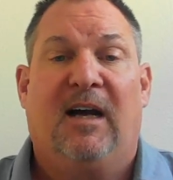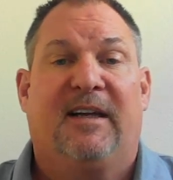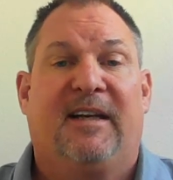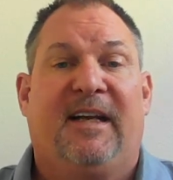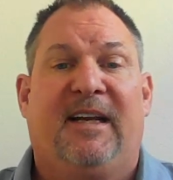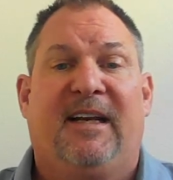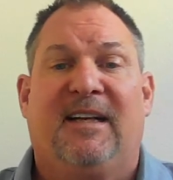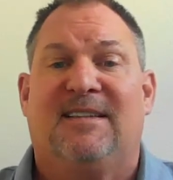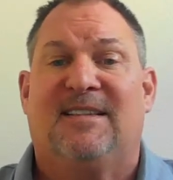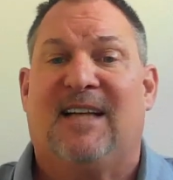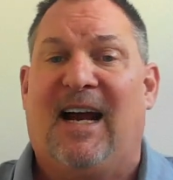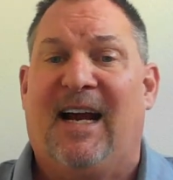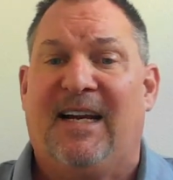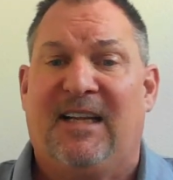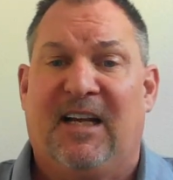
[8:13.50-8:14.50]
get
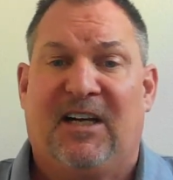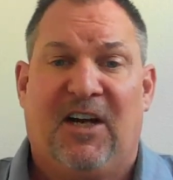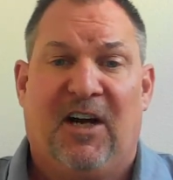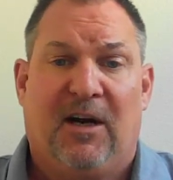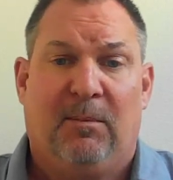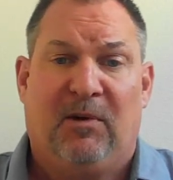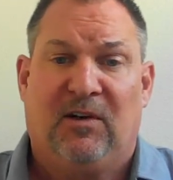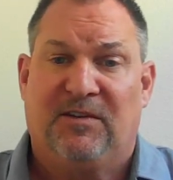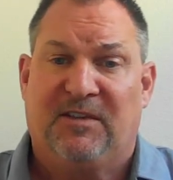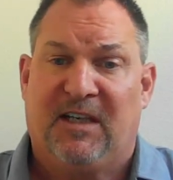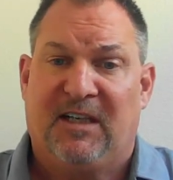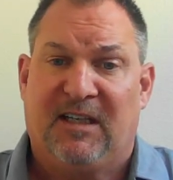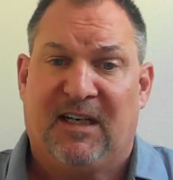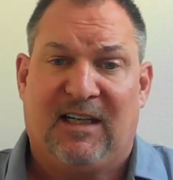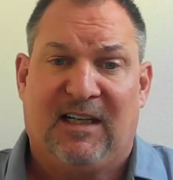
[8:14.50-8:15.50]
inside the cupboards
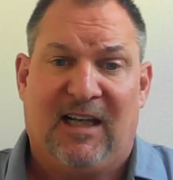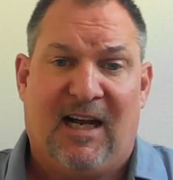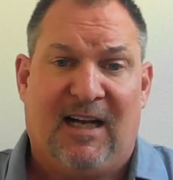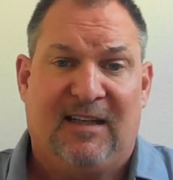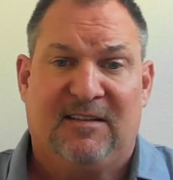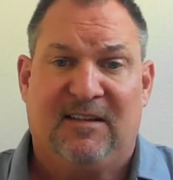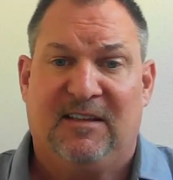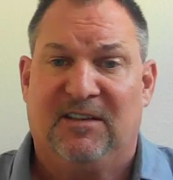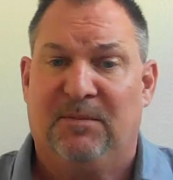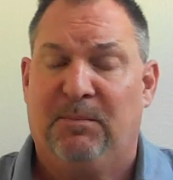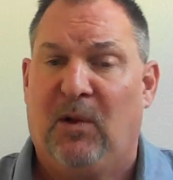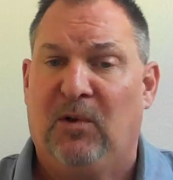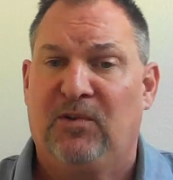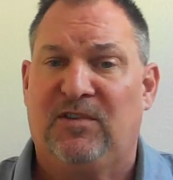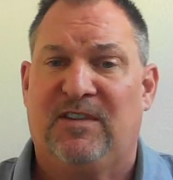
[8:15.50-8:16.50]
and the closets,
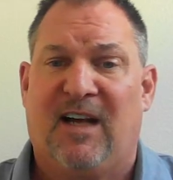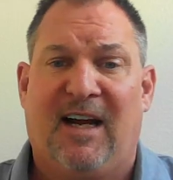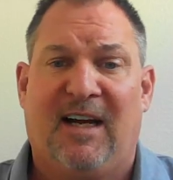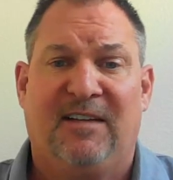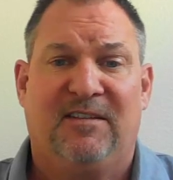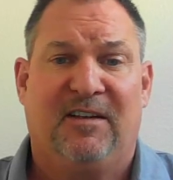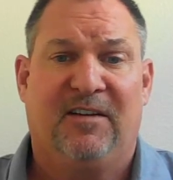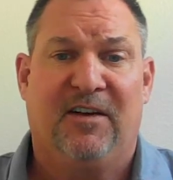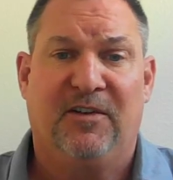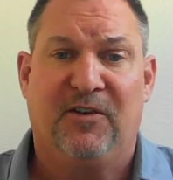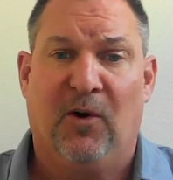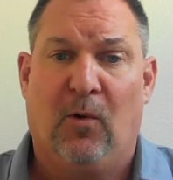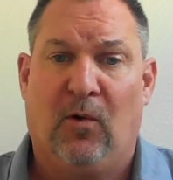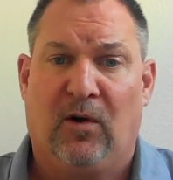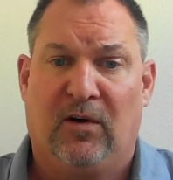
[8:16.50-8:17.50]
both sides of the
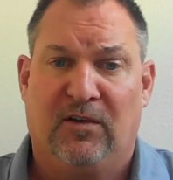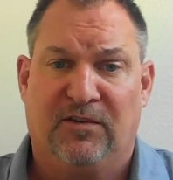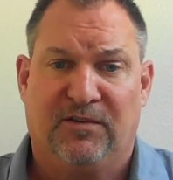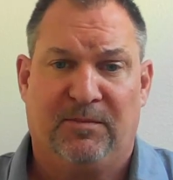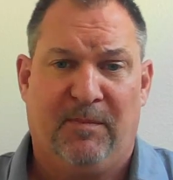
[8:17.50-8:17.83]
doors.